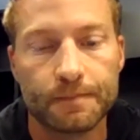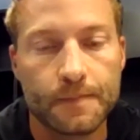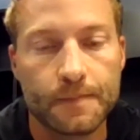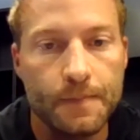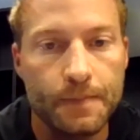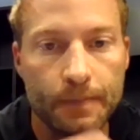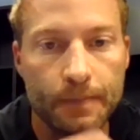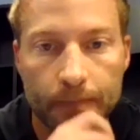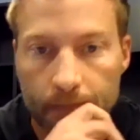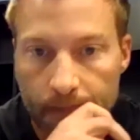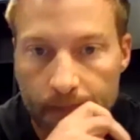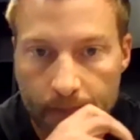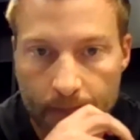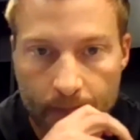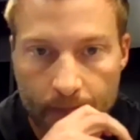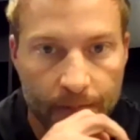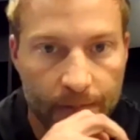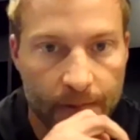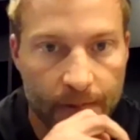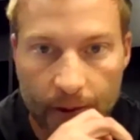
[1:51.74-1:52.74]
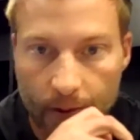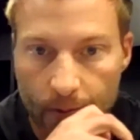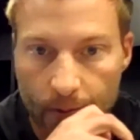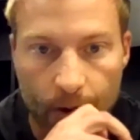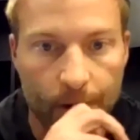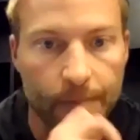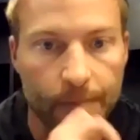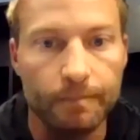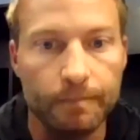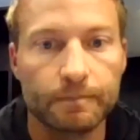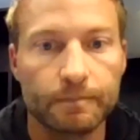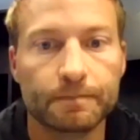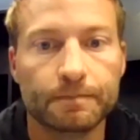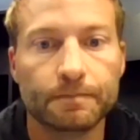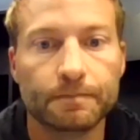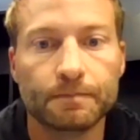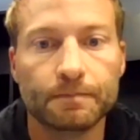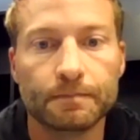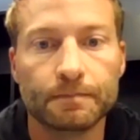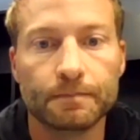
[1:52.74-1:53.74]
Thank you, Coach. You're welcome.
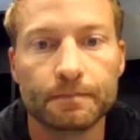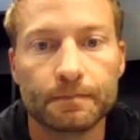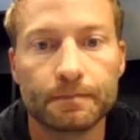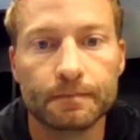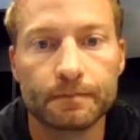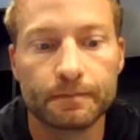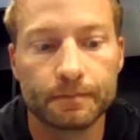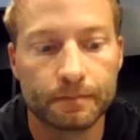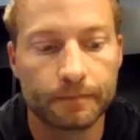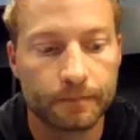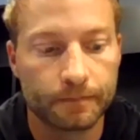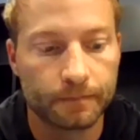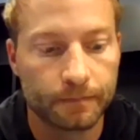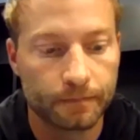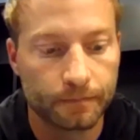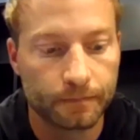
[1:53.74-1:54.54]
Nick.